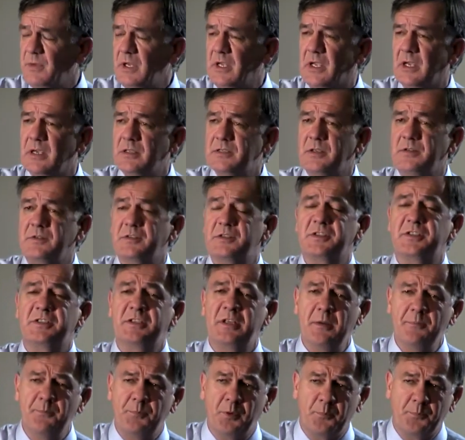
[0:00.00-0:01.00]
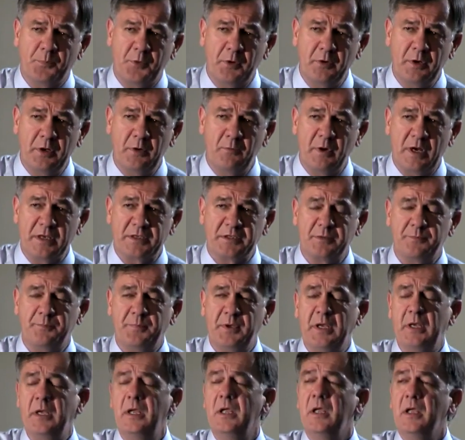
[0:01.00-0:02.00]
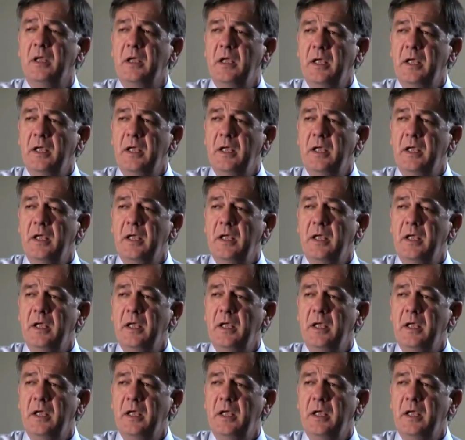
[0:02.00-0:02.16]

because it's a simple pruning recipe